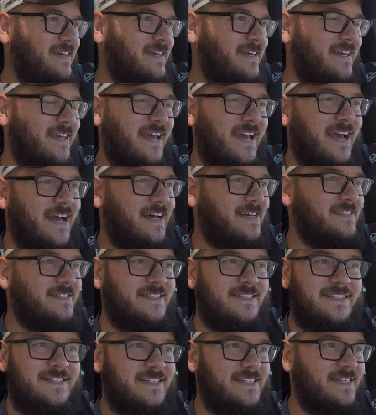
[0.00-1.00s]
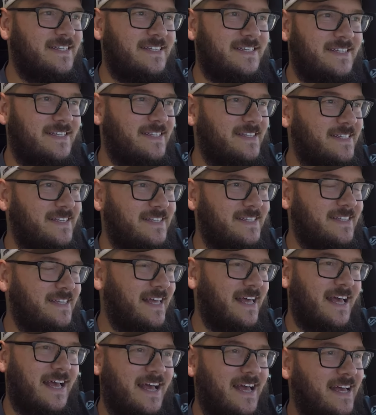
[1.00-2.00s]
Yeah.
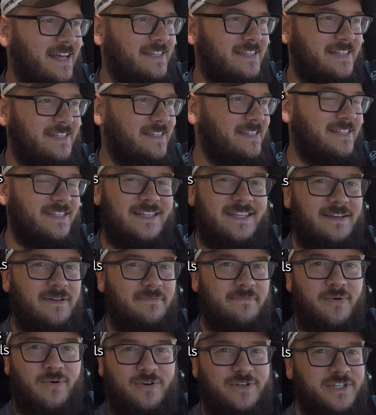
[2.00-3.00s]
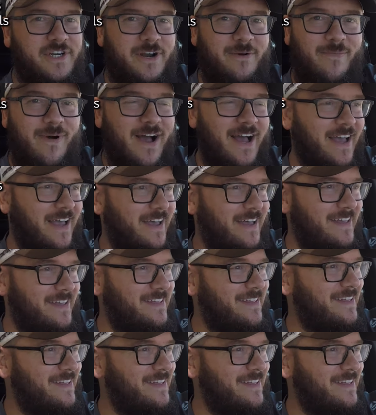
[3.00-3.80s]
Uh, poor Jeremiah.